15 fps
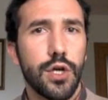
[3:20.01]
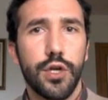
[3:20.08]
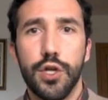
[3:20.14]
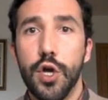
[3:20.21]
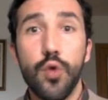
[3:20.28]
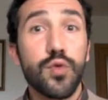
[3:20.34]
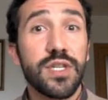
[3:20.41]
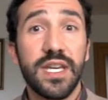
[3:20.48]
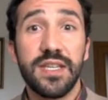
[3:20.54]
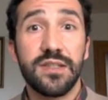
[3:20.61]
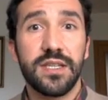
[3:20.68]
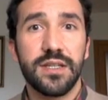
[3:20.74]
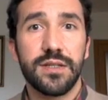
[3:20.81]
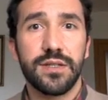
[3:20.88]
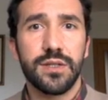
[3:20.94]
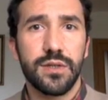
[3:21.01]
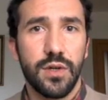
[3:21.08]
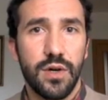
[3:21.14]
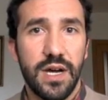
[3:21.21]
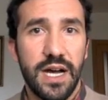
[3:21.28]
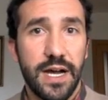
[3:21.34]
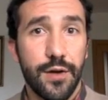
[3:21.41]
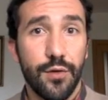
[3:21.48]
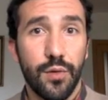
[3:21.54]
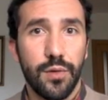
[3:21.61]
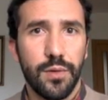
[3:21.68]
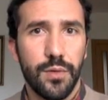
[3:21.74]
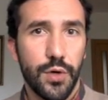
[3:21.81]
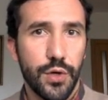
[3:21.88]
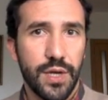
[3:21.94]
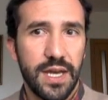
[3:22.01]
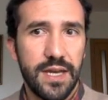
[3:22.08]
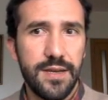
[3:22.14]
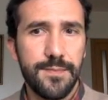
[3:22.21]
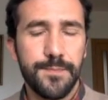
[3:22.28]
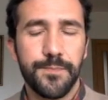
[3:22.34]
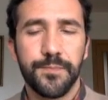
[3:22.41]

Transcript: No changes at all, okay?